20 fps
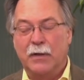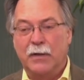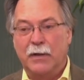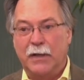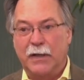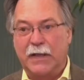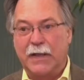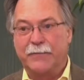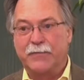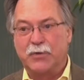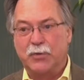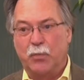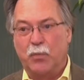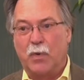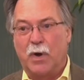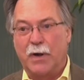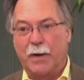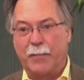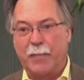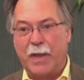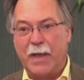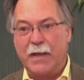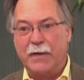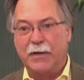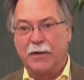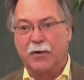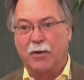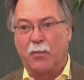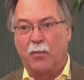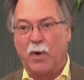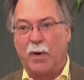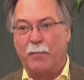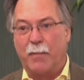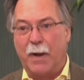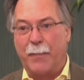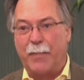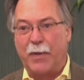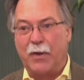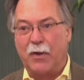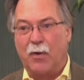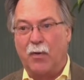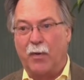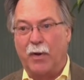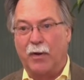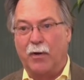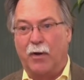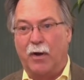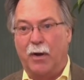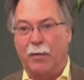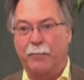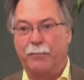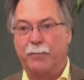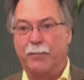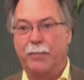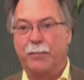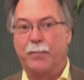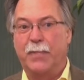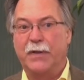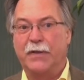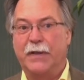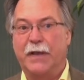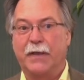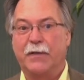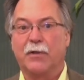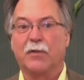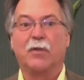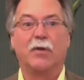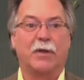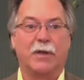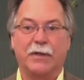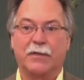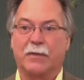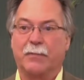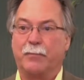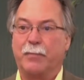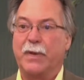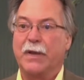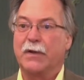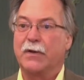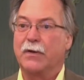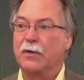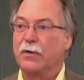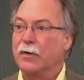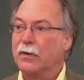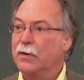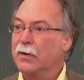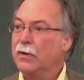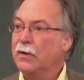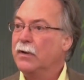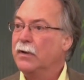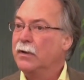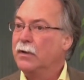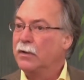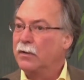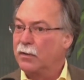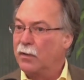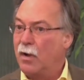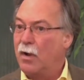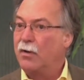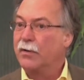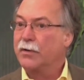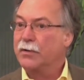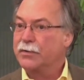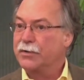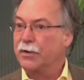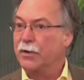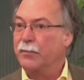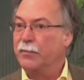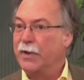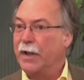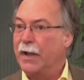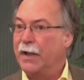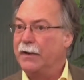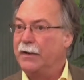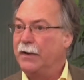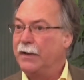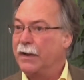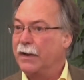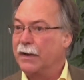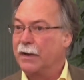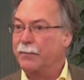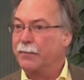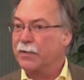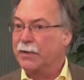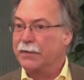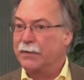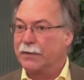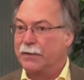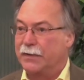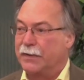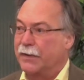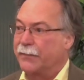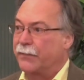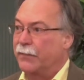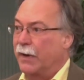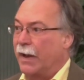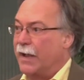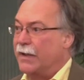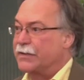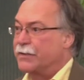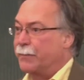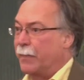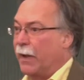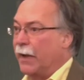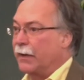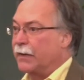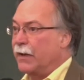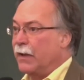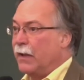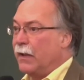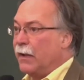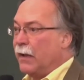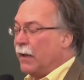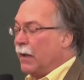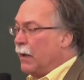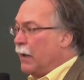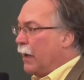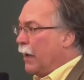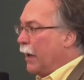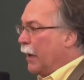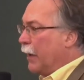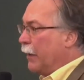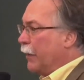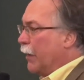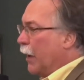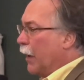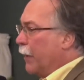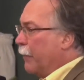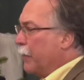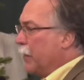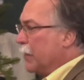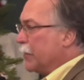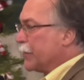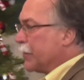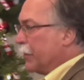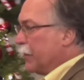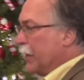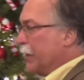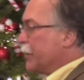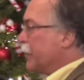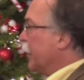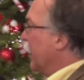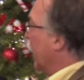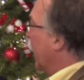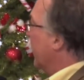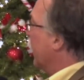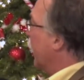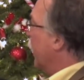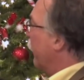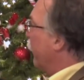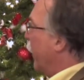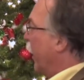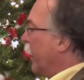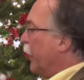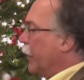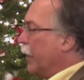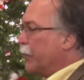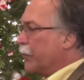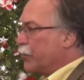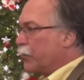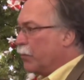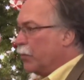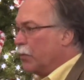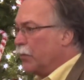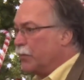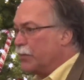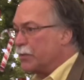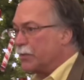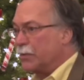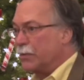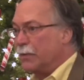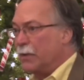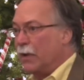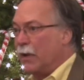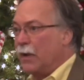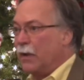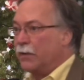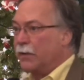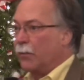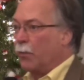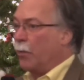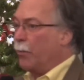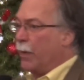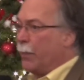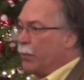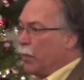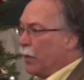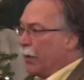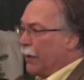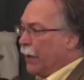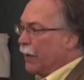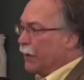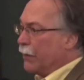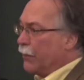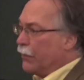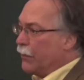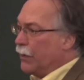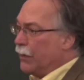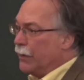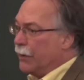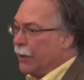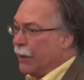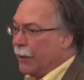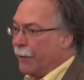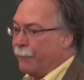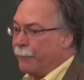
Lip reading: it gives you one opinion on what might be going on, but yet you look at the bigger, longer-term data, you get a completely different aspect. And so these are the inconvenient truths that we'll be putting into the